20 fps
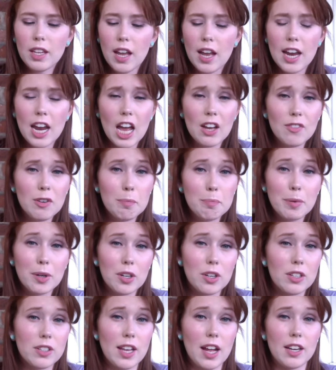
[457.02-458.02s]
I haven't
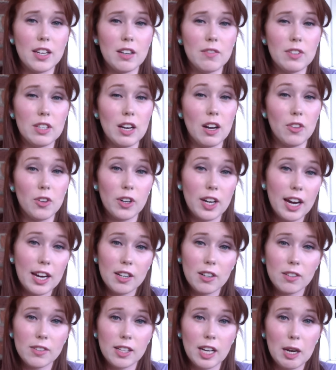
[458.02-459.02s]
burned any of the other
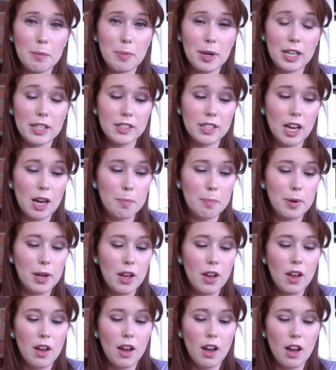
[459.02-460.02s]
candles that I picked up
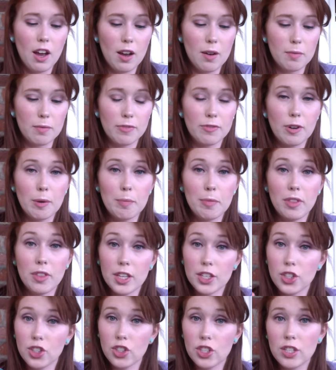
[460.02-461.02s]
from
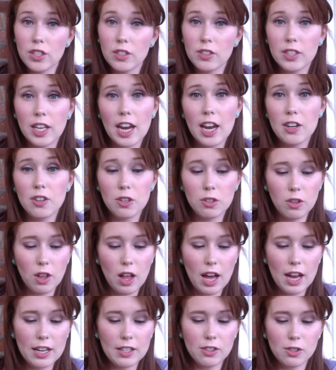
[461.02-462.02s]
this year's candle
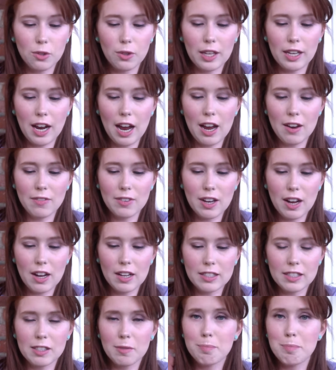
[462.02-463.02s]
line. So like I've
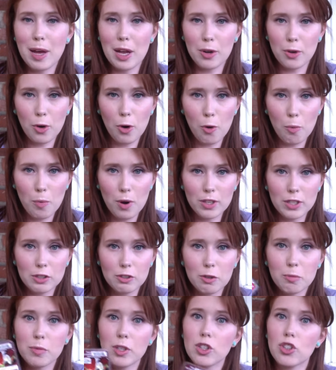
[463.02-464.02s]
got some Better Home
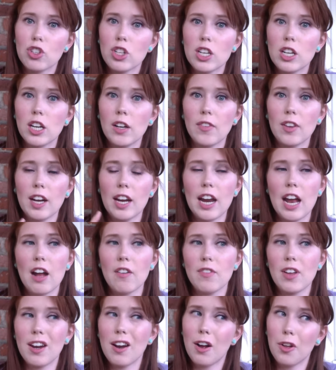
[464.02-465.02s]
ones from this year, and then I
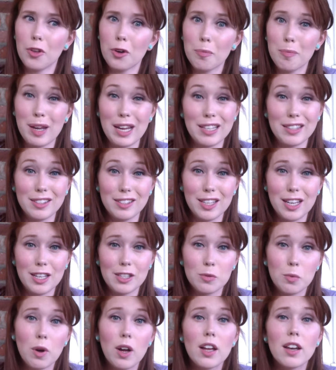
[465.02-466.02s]
have that other
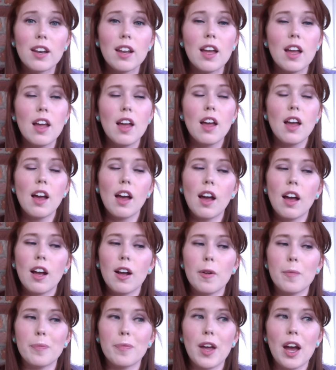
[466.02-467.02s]
Mainstays one.
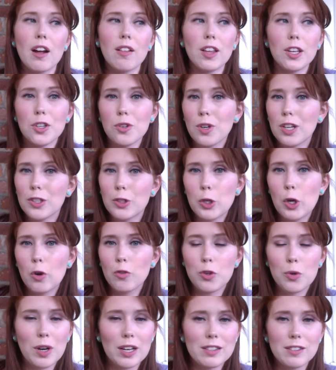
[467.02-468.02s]
I'll let you guys know
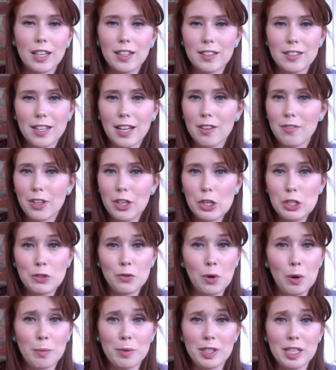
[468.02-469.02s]
if you guys like this kind of videos,
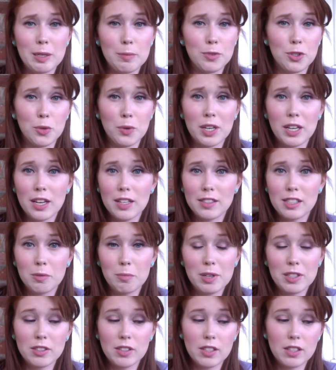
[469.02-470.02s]
if you want me to keep doing hits
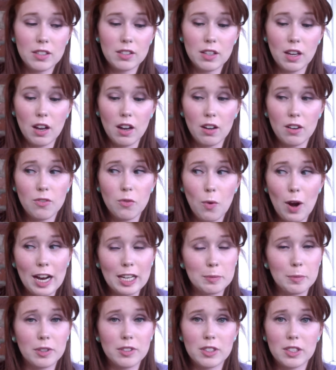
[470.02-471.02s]
and misses of
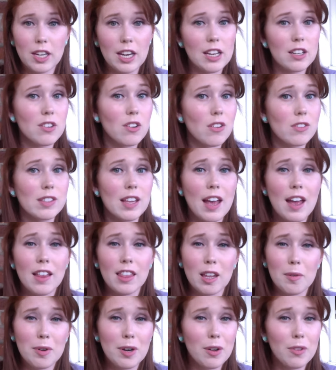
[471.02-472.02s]
wax melts and candles,
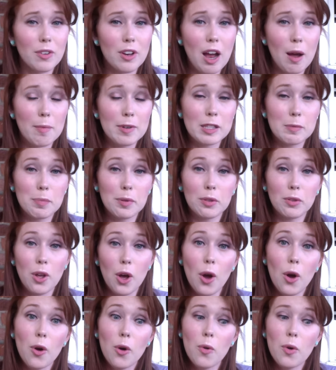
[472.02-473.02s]
let me know in the comments
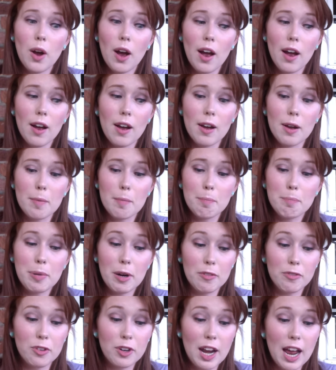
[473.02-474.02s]
below.
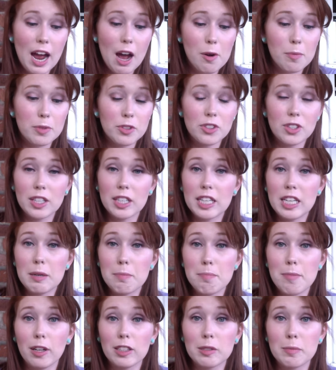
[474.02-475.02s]
But for now, I'm just gonna
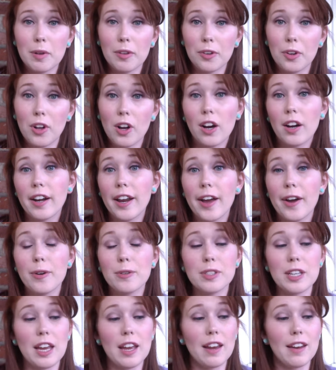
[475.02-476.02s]
keep melting my little heart
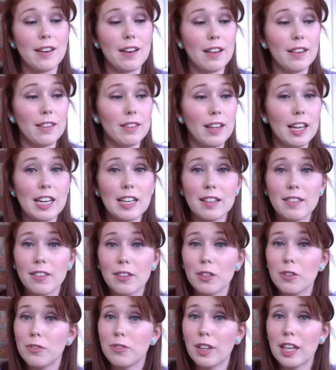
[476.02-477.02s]
out and lighting
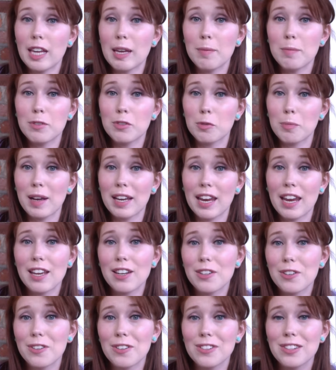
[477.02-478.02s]
little flames for my
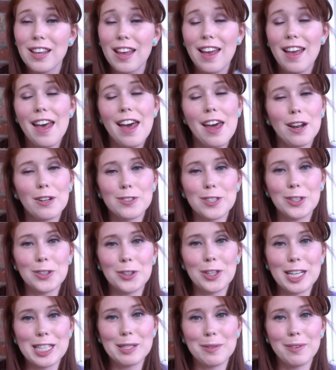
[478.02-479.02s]
candles, and I'll talk
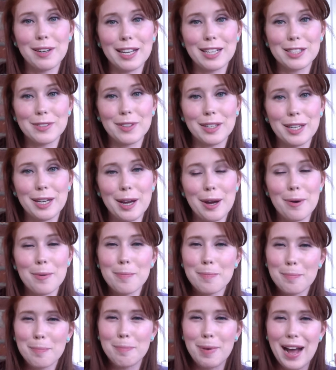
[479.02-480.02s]
to you guys in the next video.
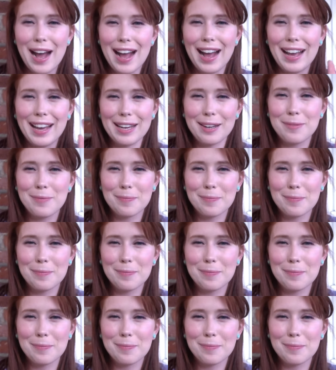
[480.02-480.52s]
Bye.